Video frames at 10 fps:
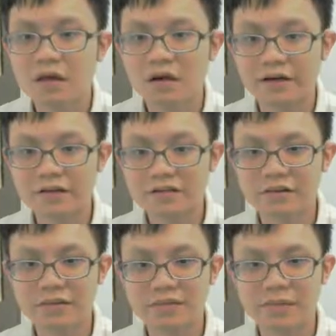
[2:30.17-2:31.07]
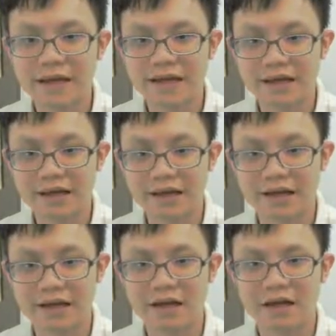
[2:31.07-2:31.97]
Okay, so this is black
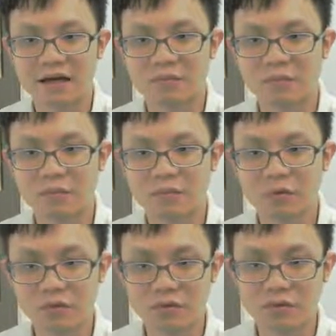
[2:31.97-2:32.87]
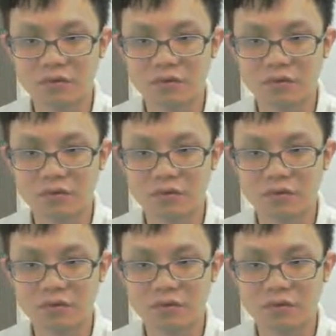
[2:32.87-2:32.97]
and blue.